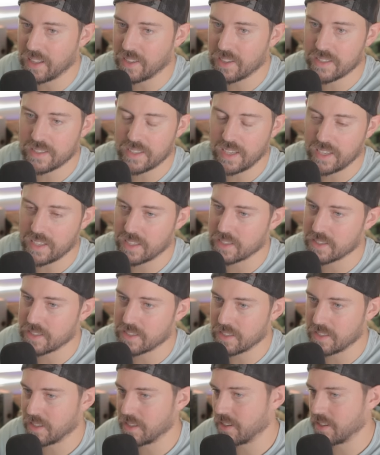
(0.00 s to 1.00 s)
It looks like
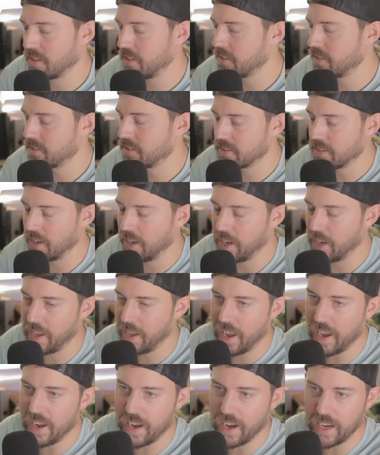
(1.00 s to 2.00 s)
it's
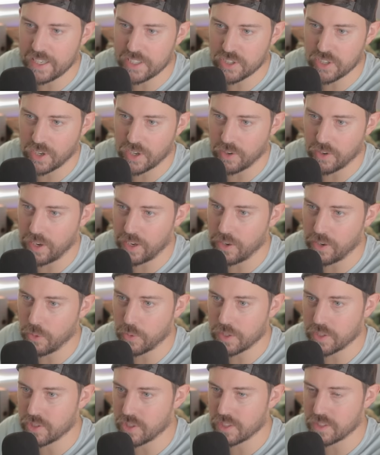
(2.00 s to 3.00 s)
AI generated
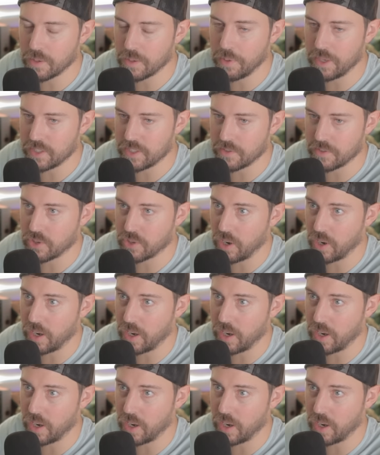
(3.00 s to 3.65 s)
with just a bunch of